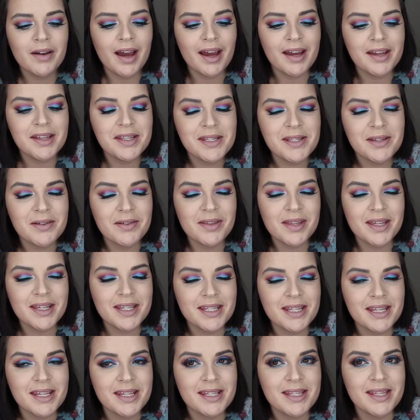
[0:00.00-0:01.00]
guys, so
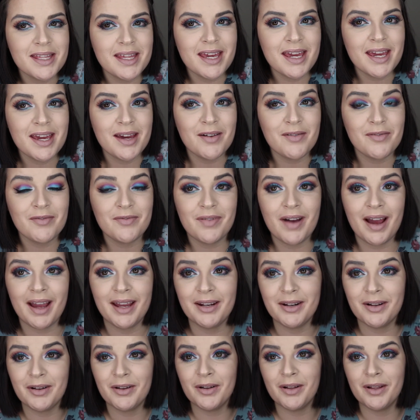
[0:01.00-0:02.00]
this is the
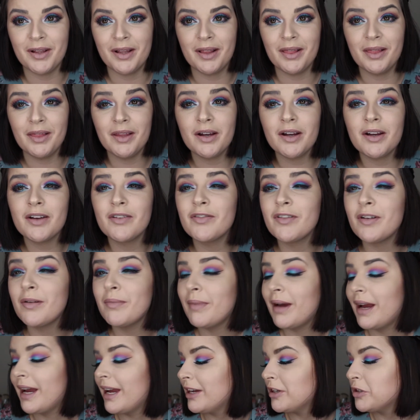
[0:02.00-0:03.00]
final look for
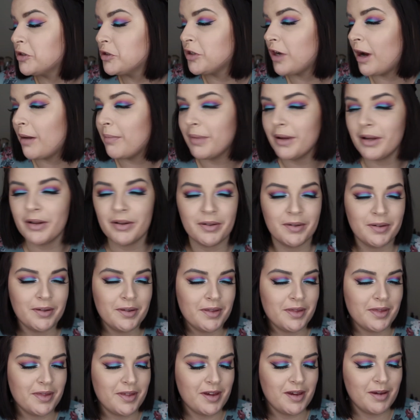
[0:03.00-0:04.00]
my
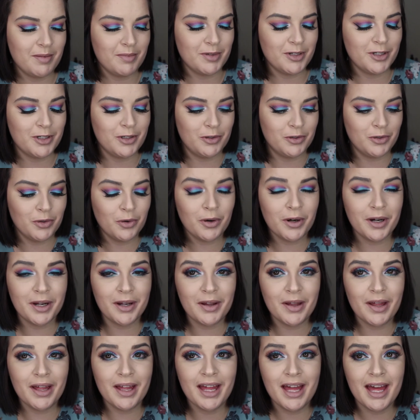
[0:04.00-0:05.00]
tropical themed
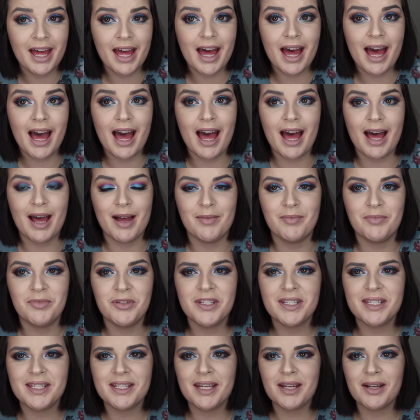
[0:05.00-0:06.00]
tutorial.
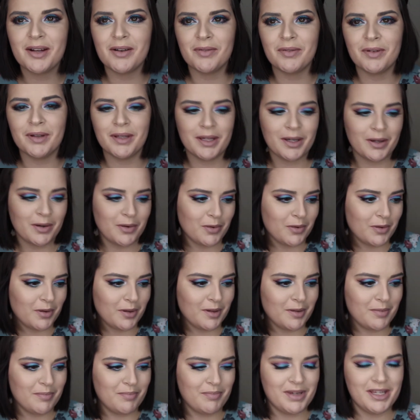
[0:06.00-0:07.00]
Just like a really
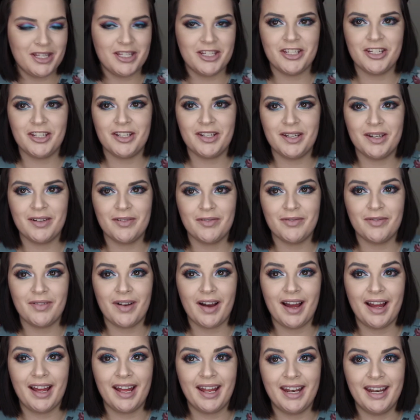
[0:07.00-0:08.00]
cool, beachy,
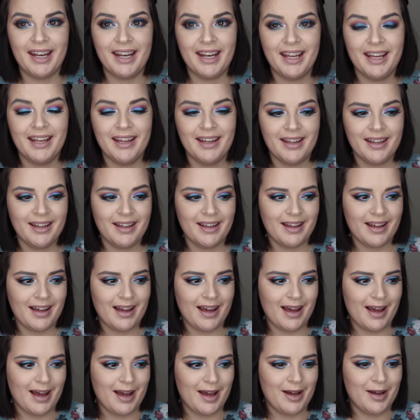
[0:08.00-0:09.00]
fun,
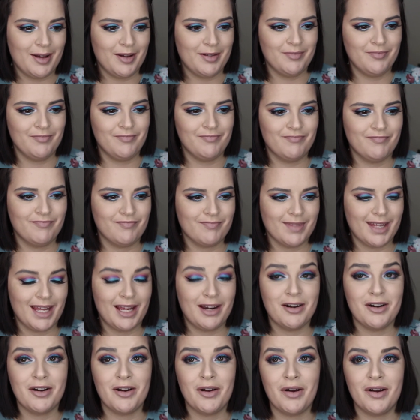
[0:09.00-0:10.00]
I
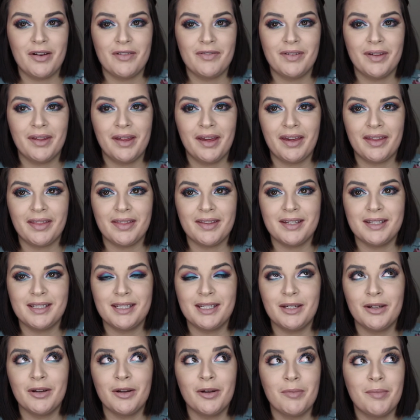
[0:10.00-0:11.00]
don't know, I feel like the
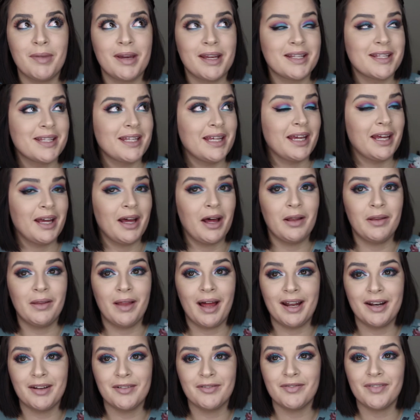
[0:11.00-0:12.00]
teal makes it a
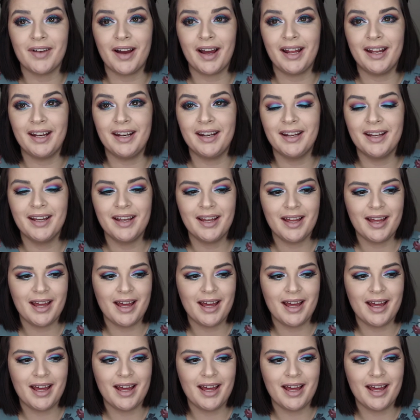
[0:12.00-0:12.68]
lot of fun,